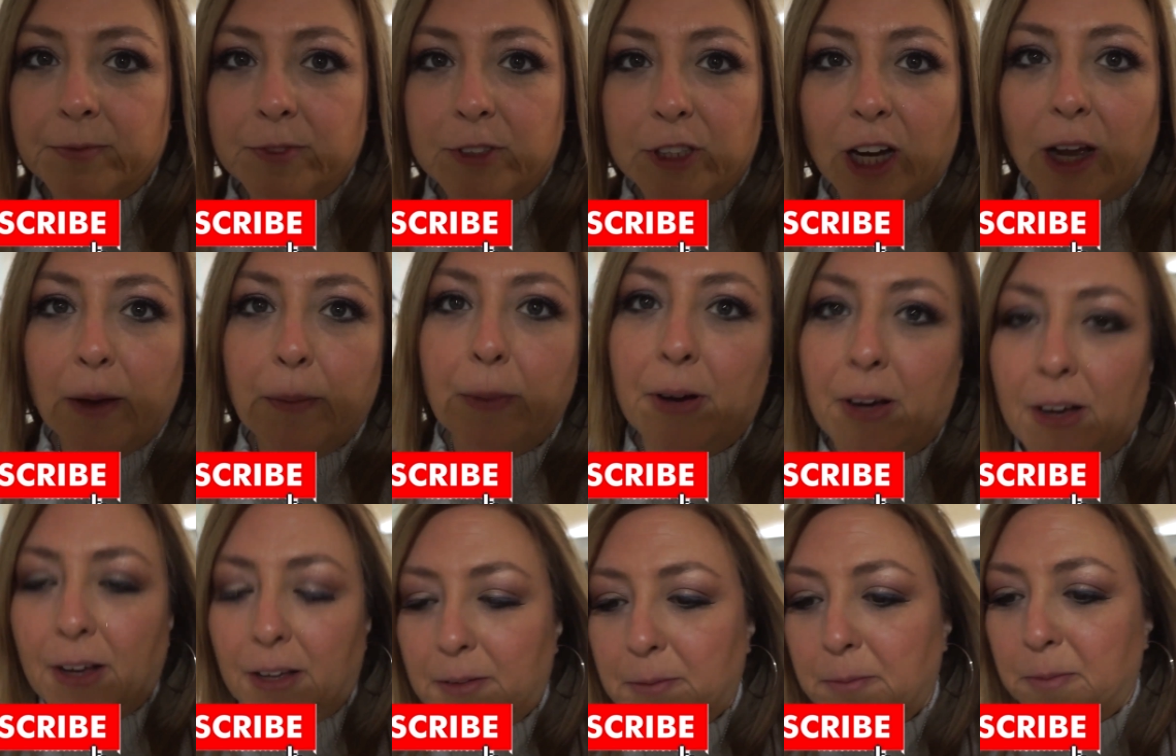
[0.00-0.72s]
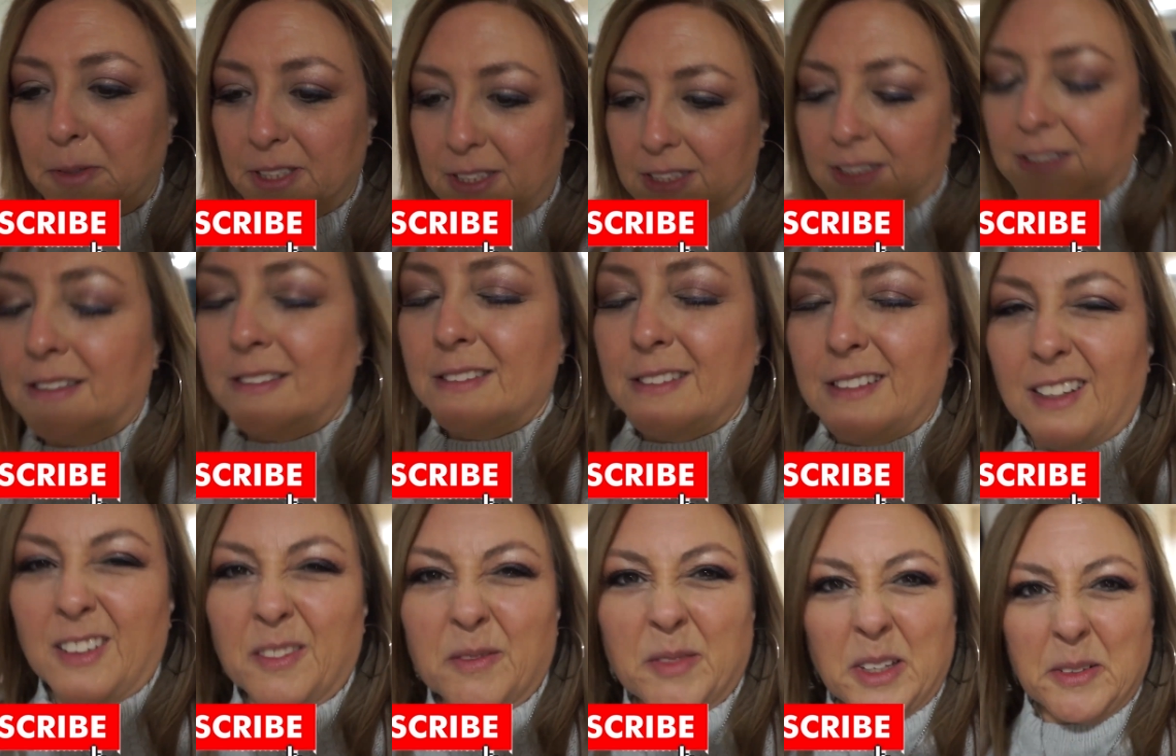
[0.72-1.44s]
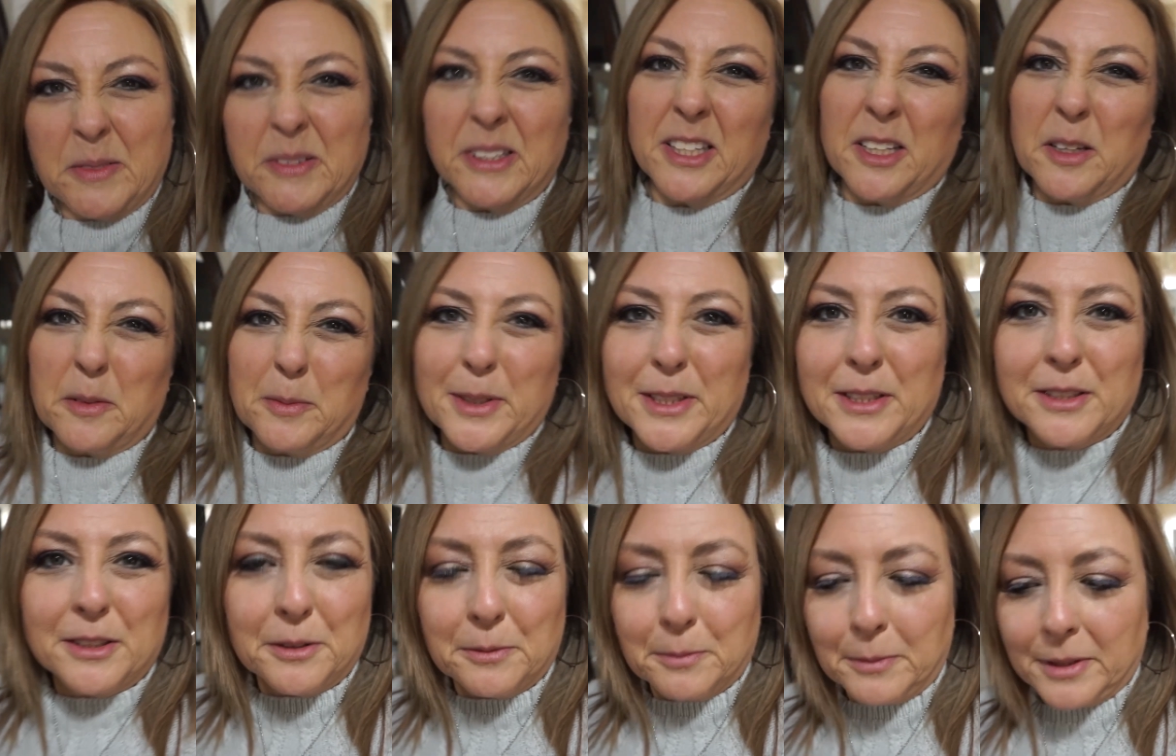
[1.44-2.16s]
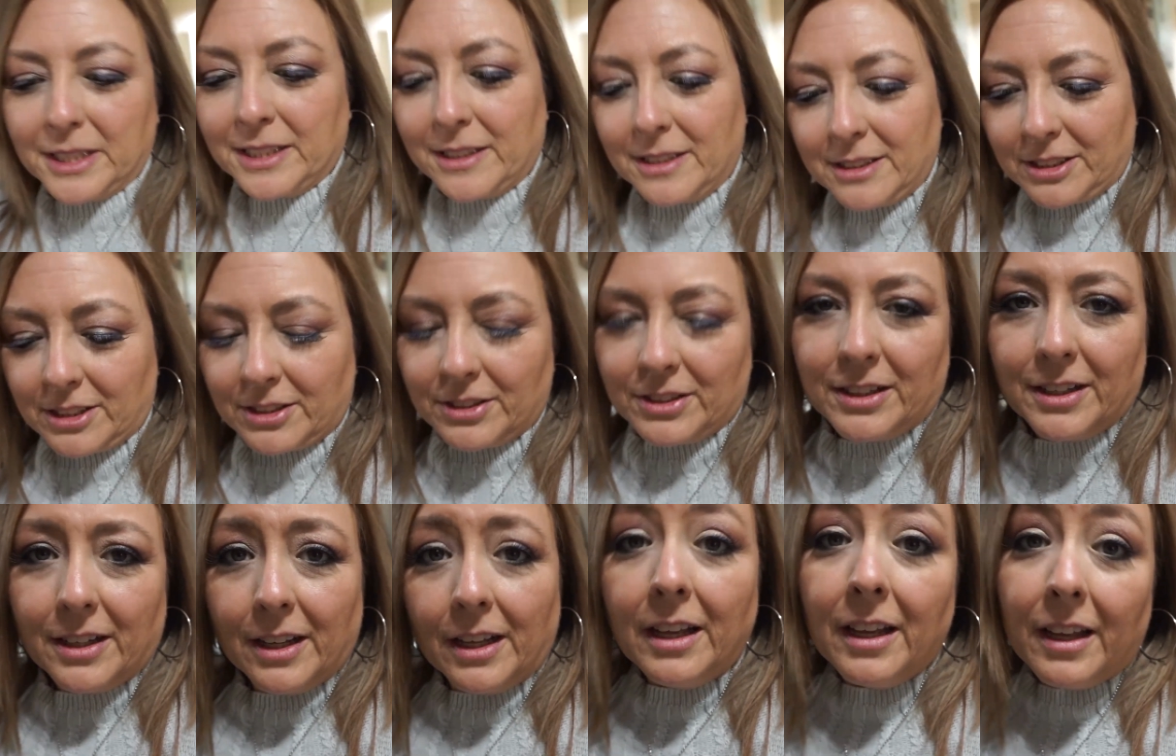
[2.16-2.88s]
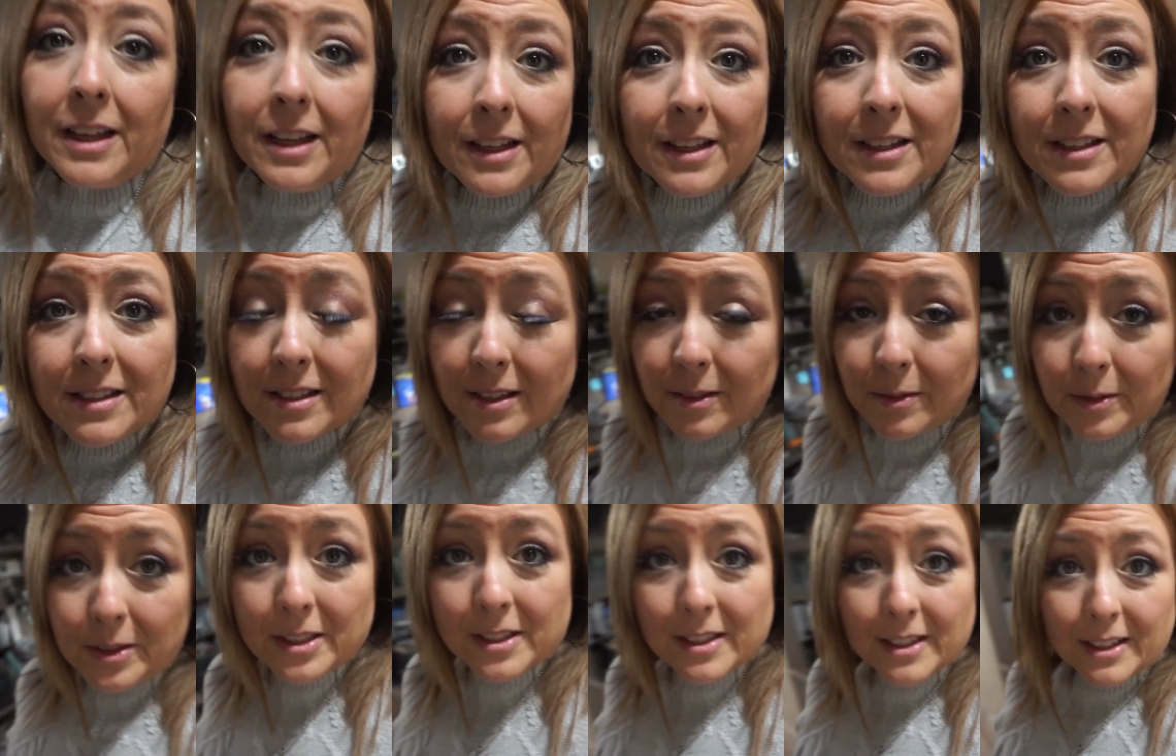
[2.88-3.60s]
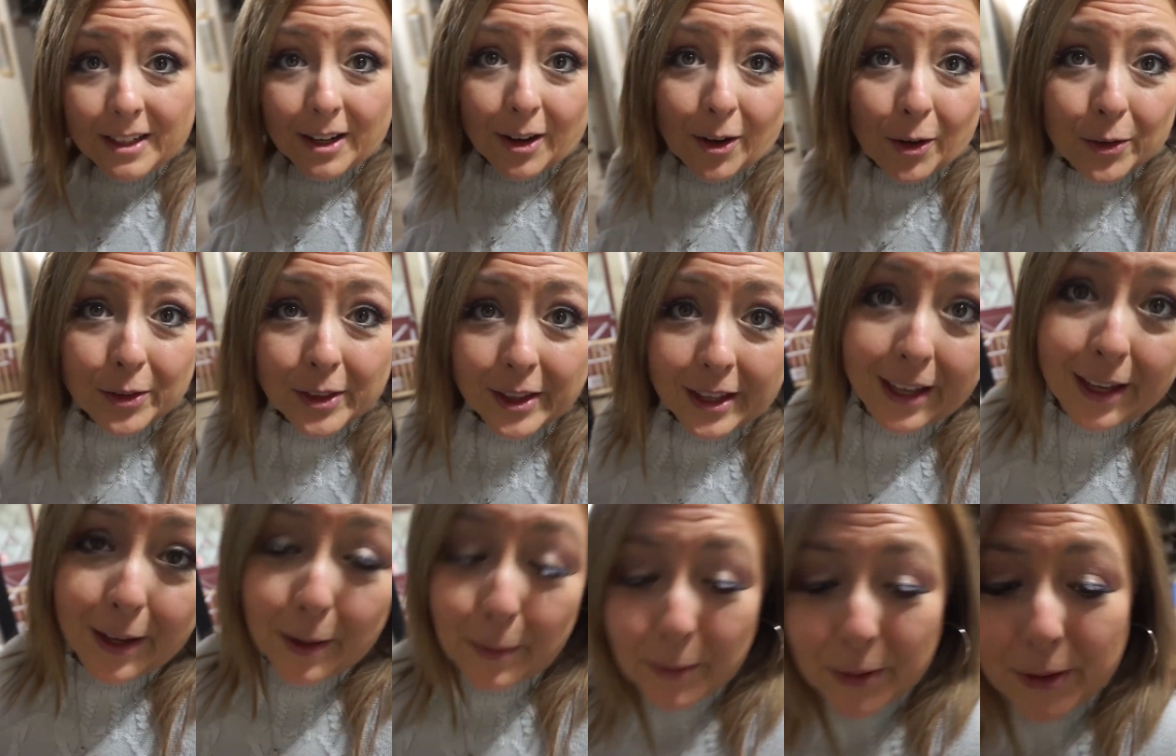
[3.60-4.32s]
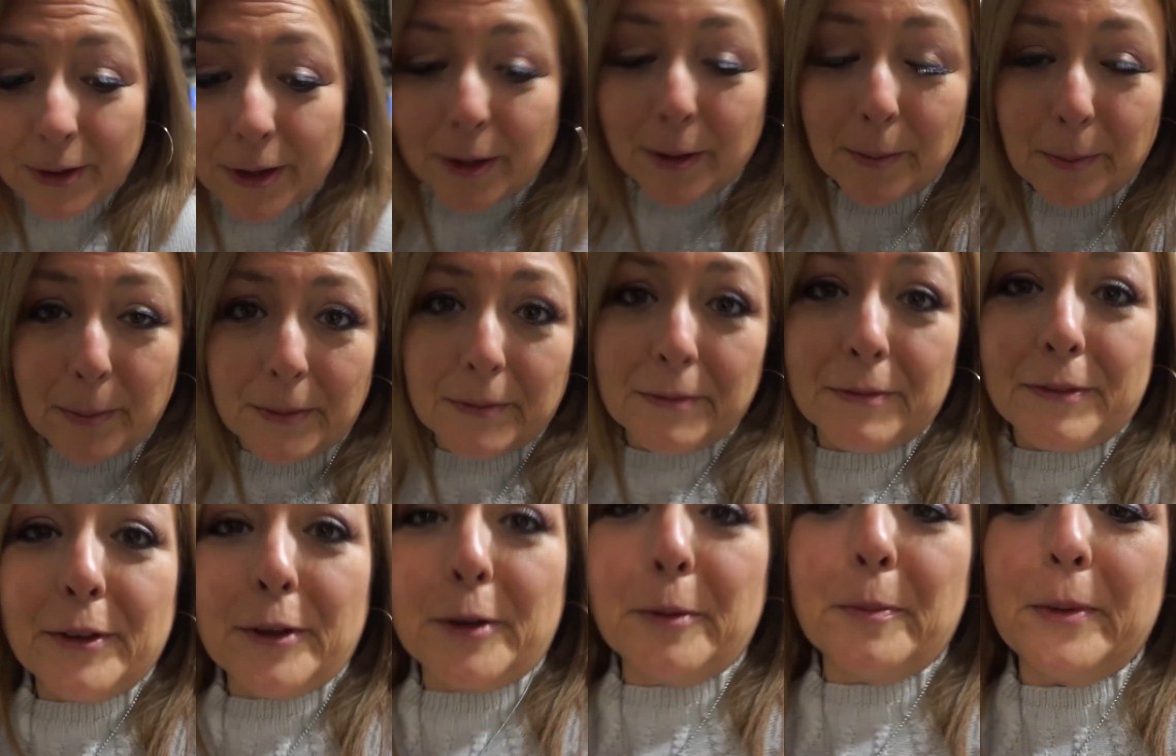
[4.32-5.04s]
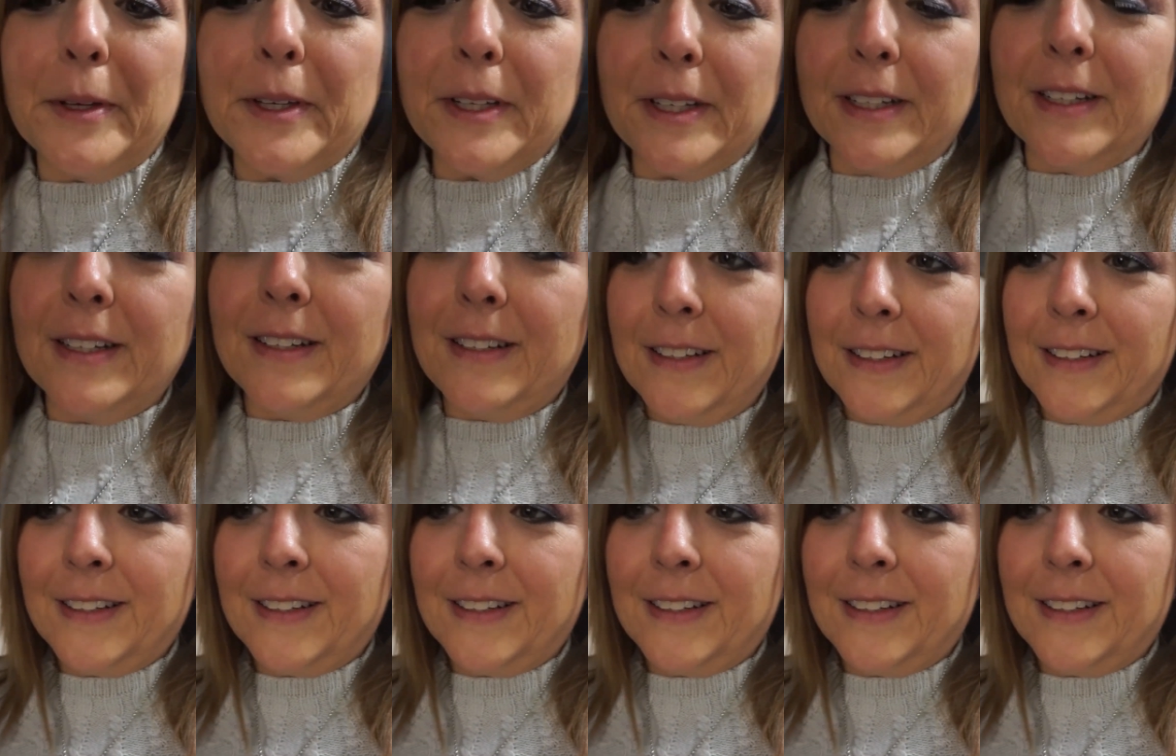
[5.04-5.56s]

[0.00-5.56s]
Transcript: tripod, but then I was like, maybe that'll be too much. So I'm just gonna hold the camera up and film it.